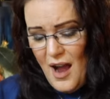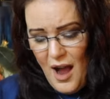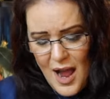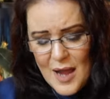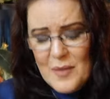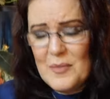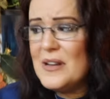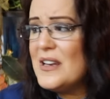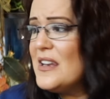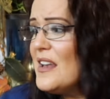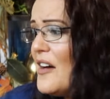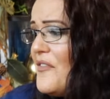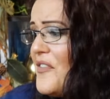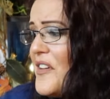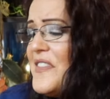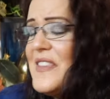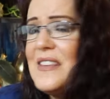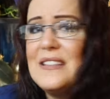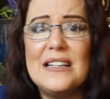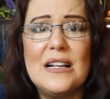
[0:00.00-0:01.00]
I'm
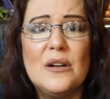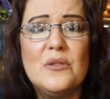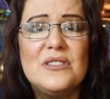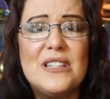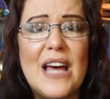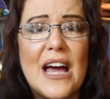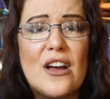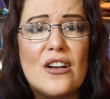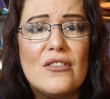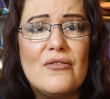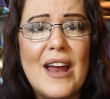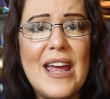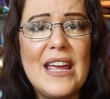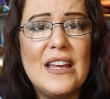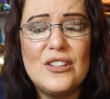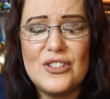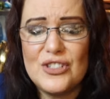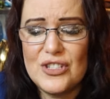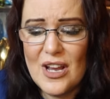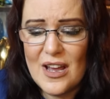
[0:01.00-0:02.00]
loving these little
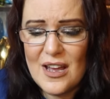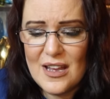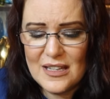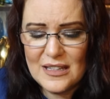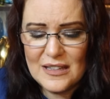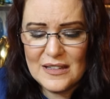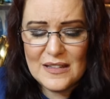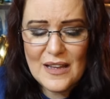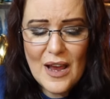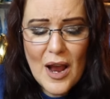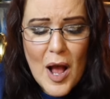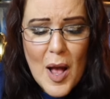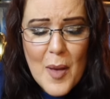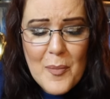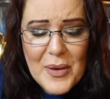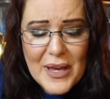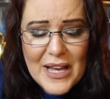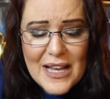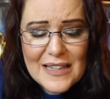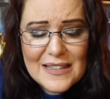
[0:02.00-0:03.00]
decorations
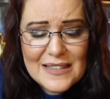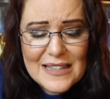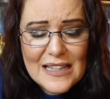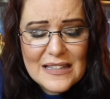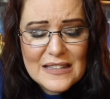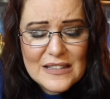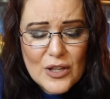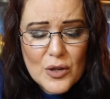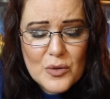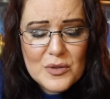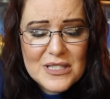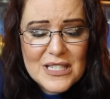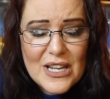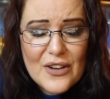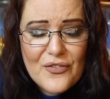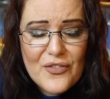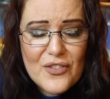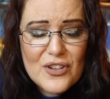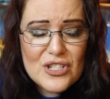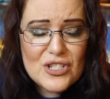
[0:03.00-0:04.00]
because they're so
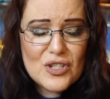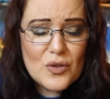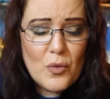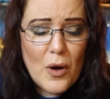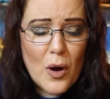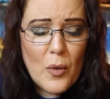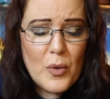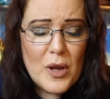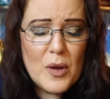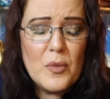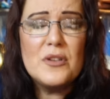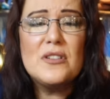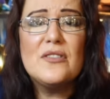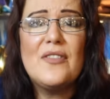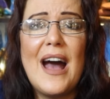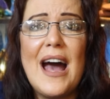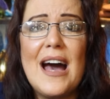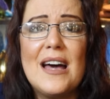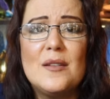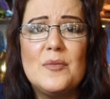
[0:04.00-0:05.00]
different to what we would
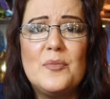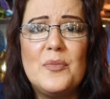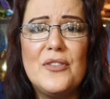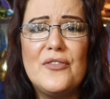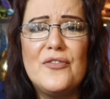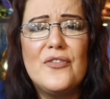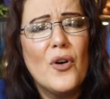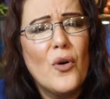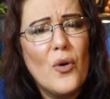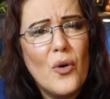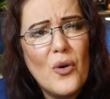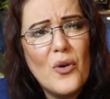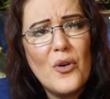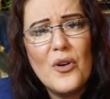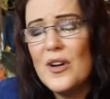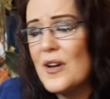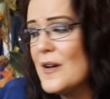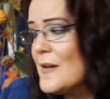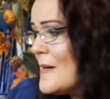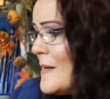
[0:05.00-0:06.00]
have had before.
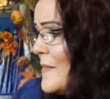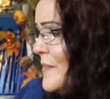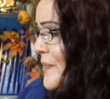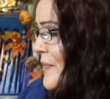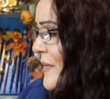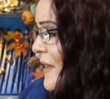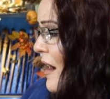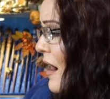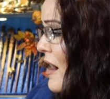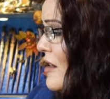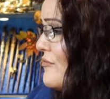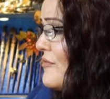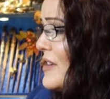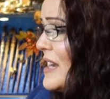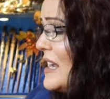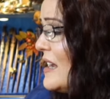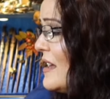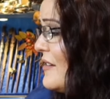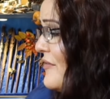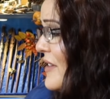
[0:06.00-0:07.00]
I
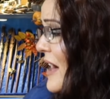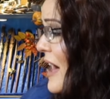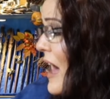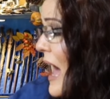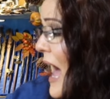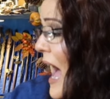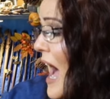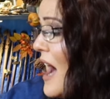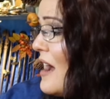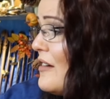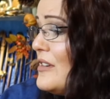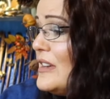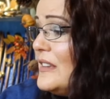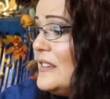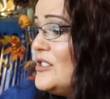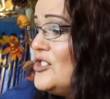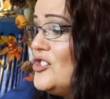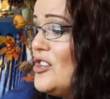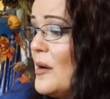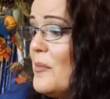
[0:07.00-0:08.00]
really love that.
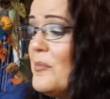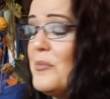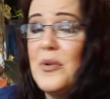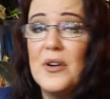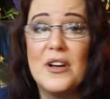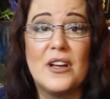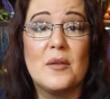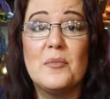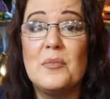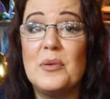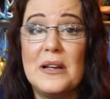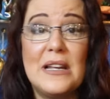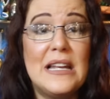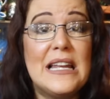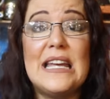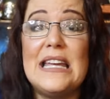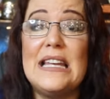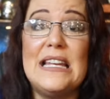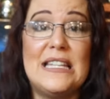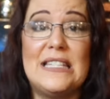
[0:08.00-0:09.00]
Harry's jumper
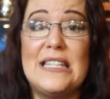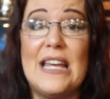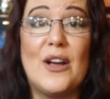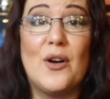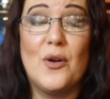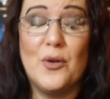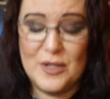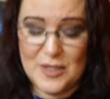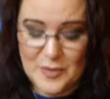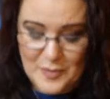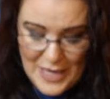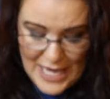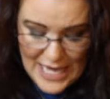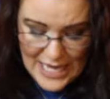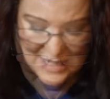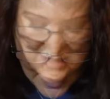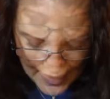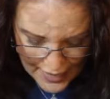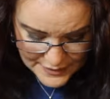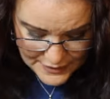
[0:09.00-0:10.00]
completely tickled
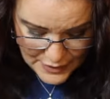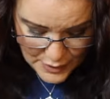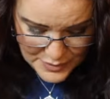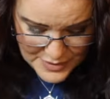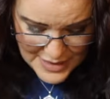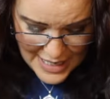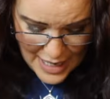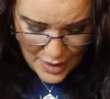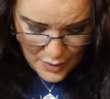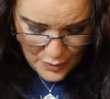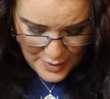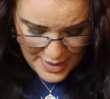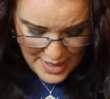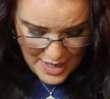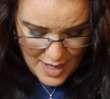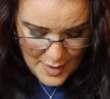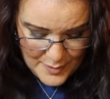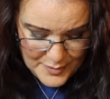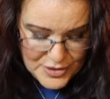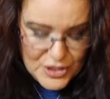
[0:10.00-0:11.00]
me. So now we're
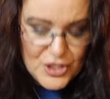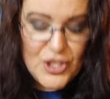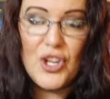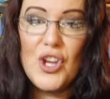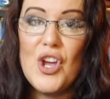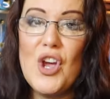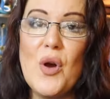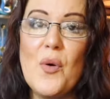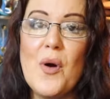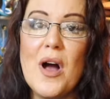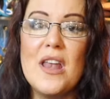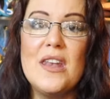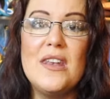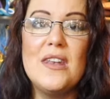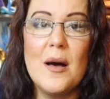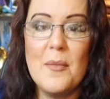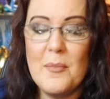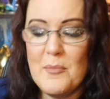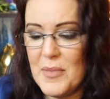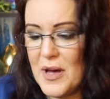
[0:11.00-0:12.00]
up to
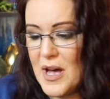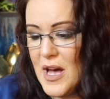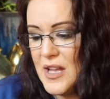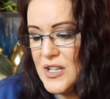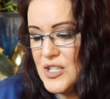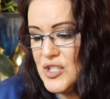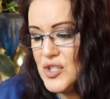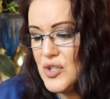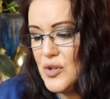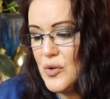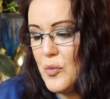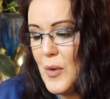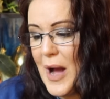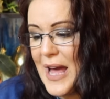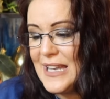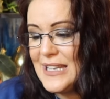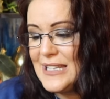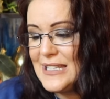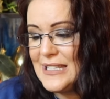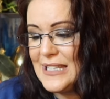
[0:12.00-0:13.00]
number
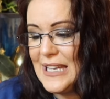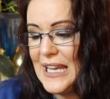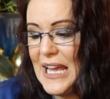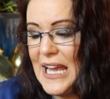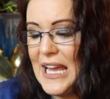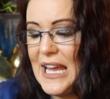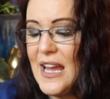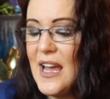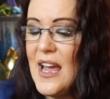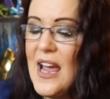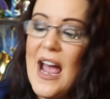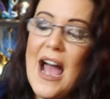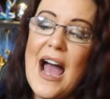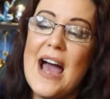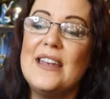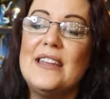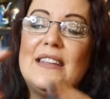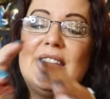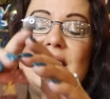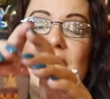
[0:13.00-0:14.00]
20
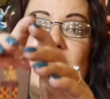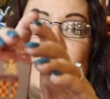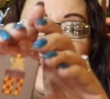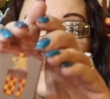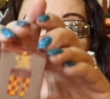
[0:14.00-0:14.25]
and it says